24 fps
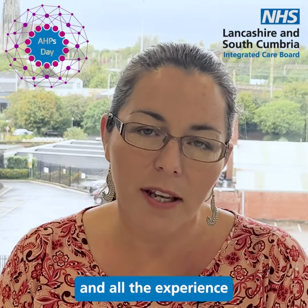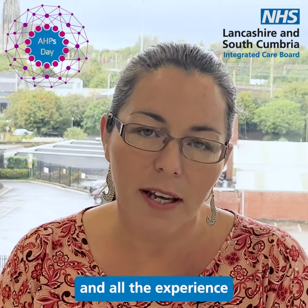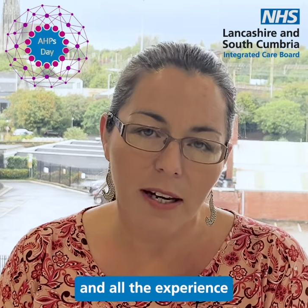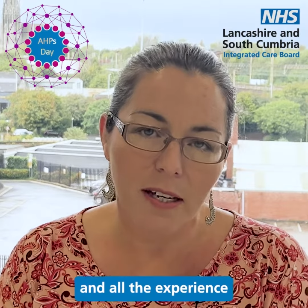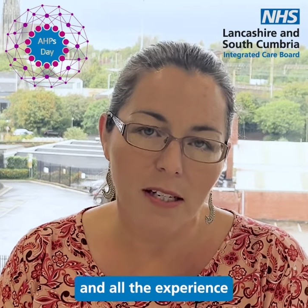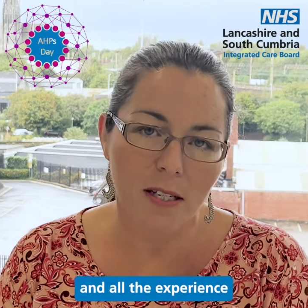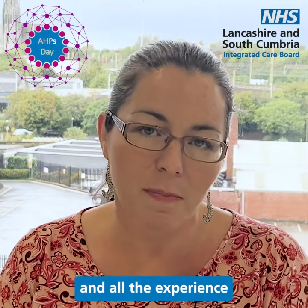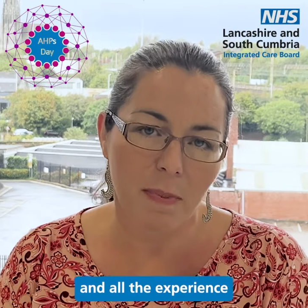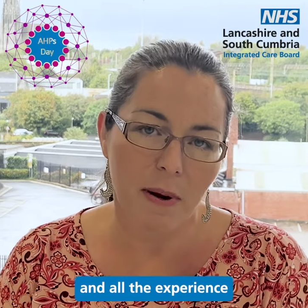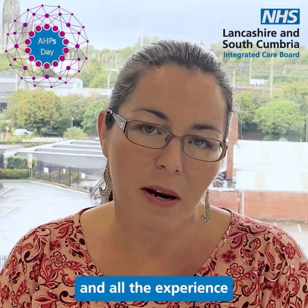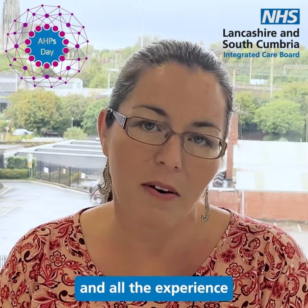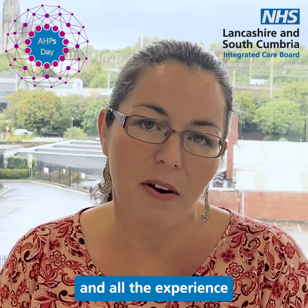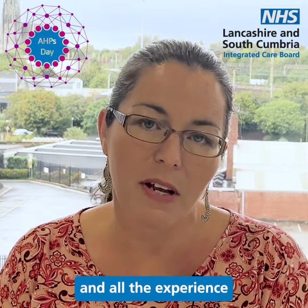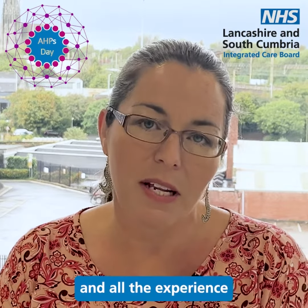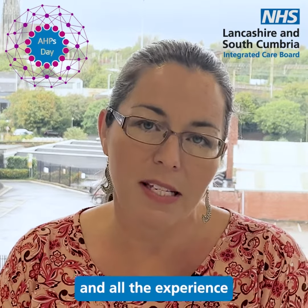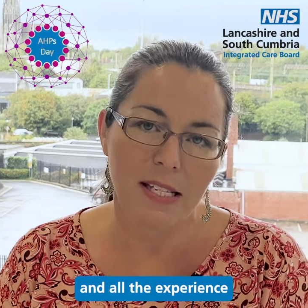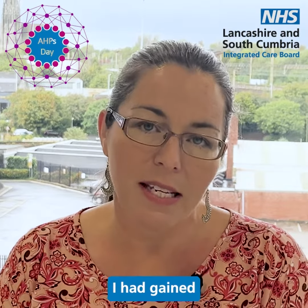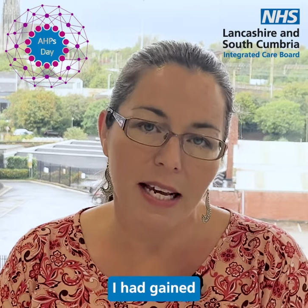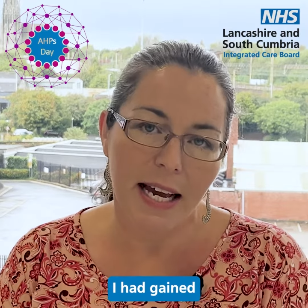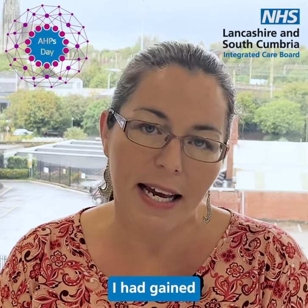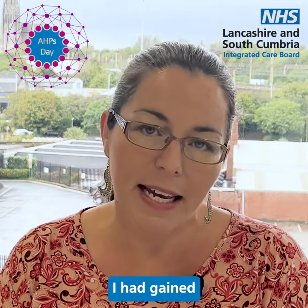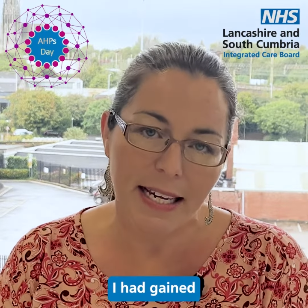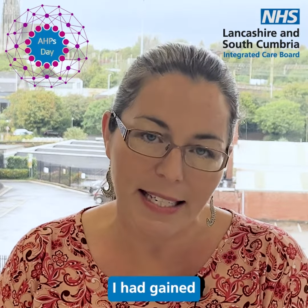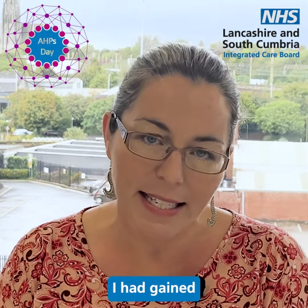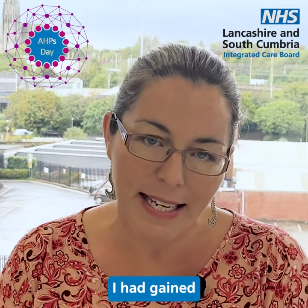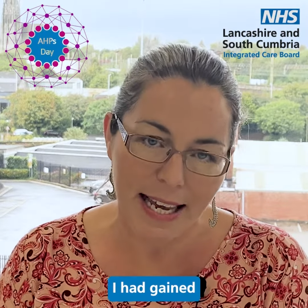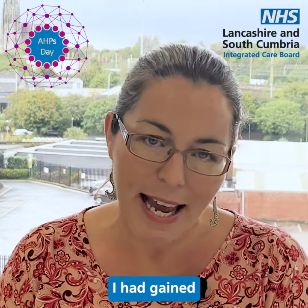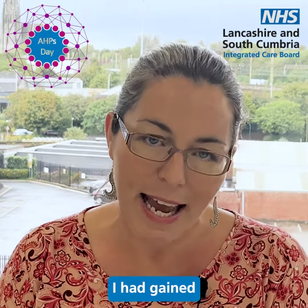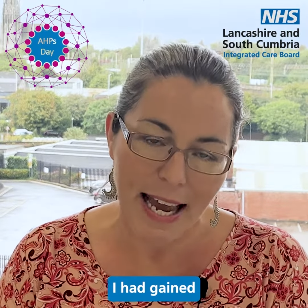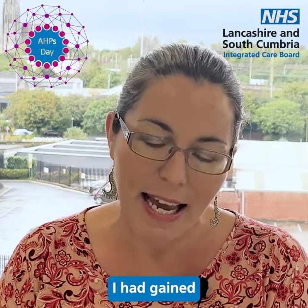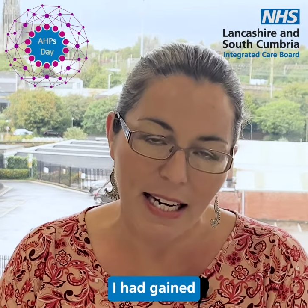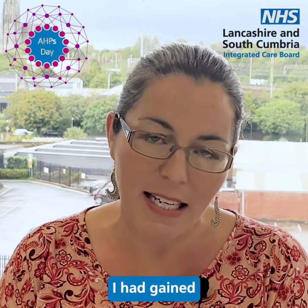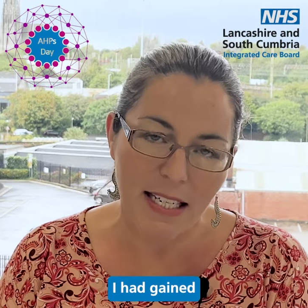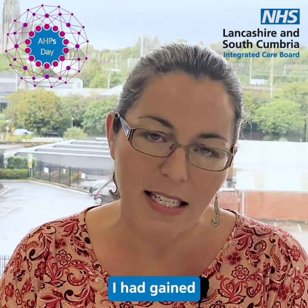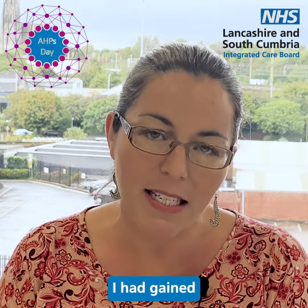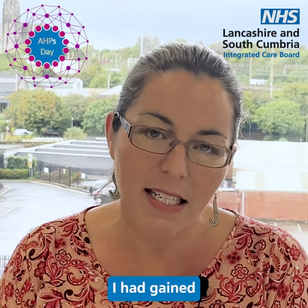experience I had
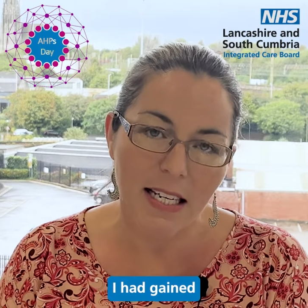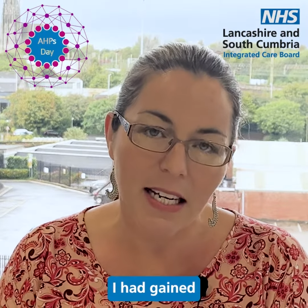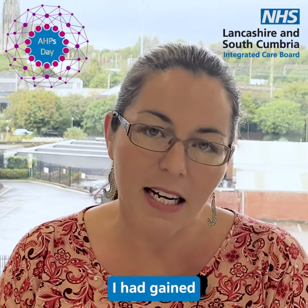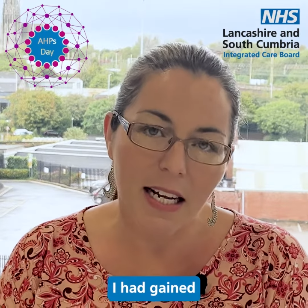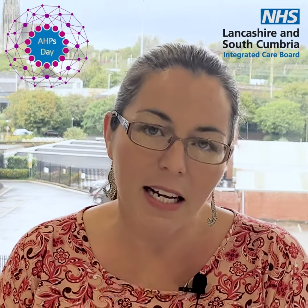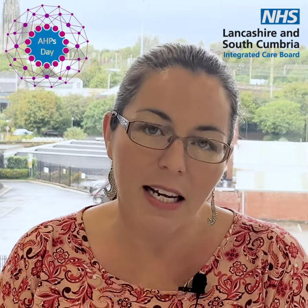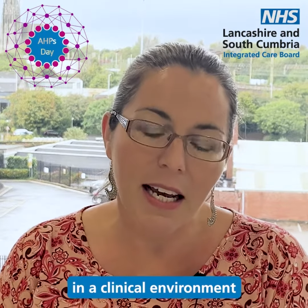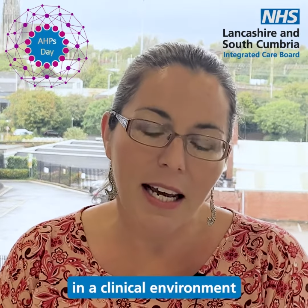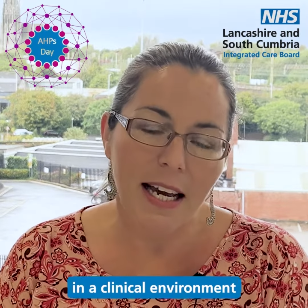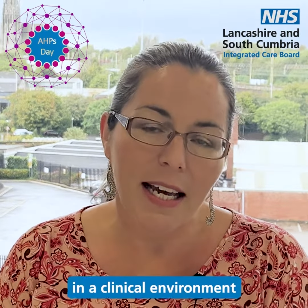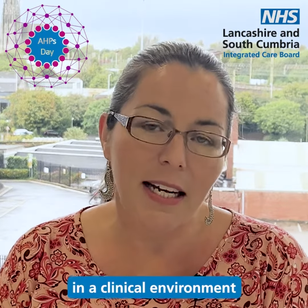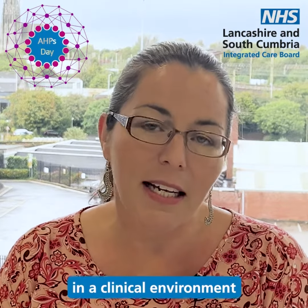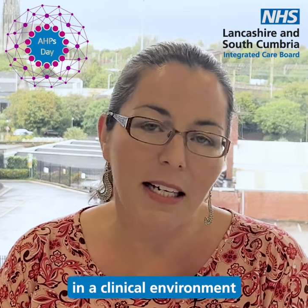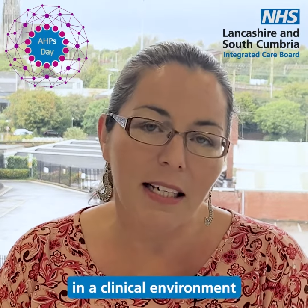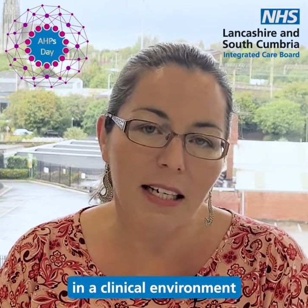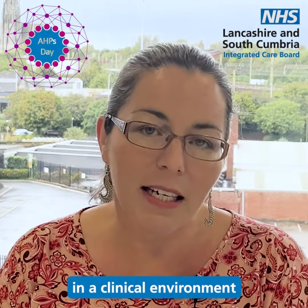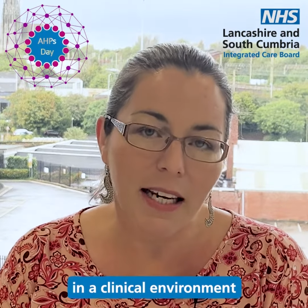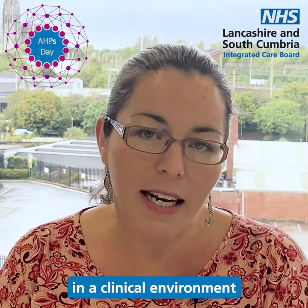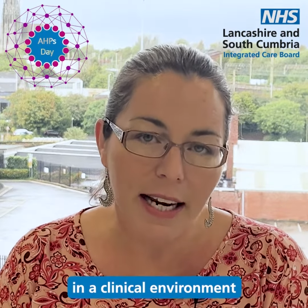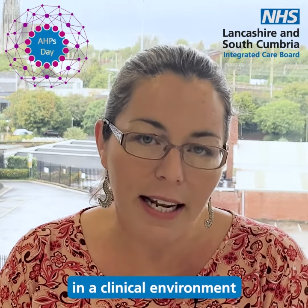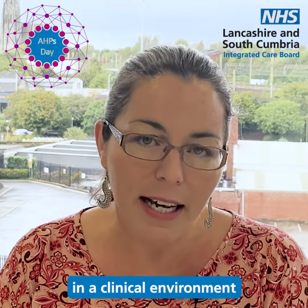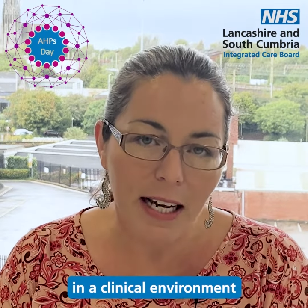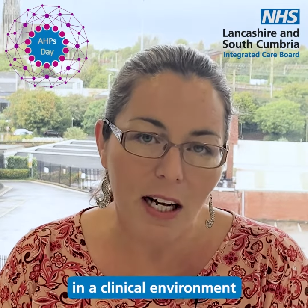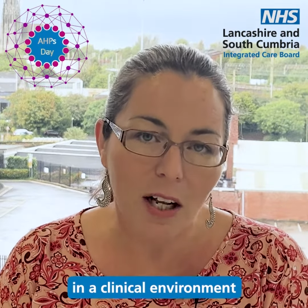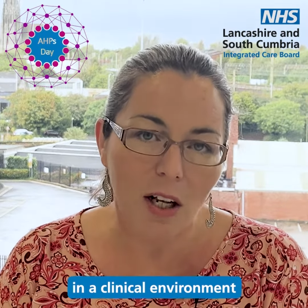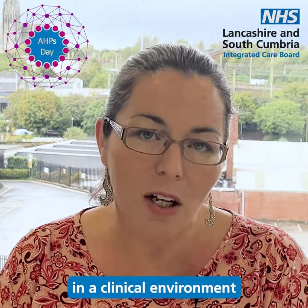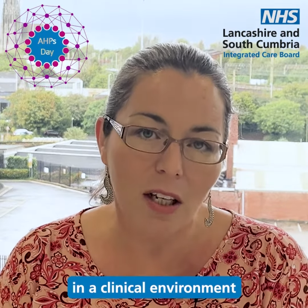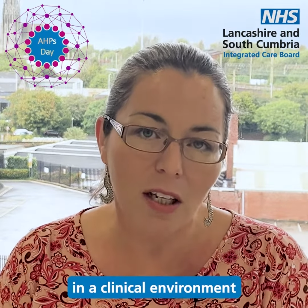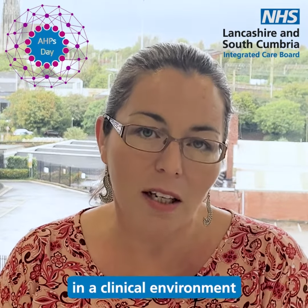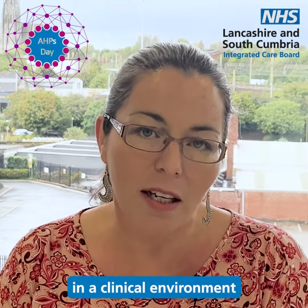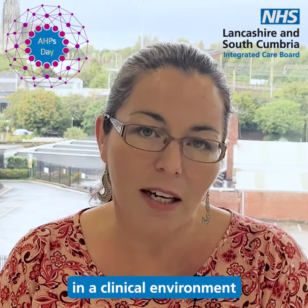gained in a clinical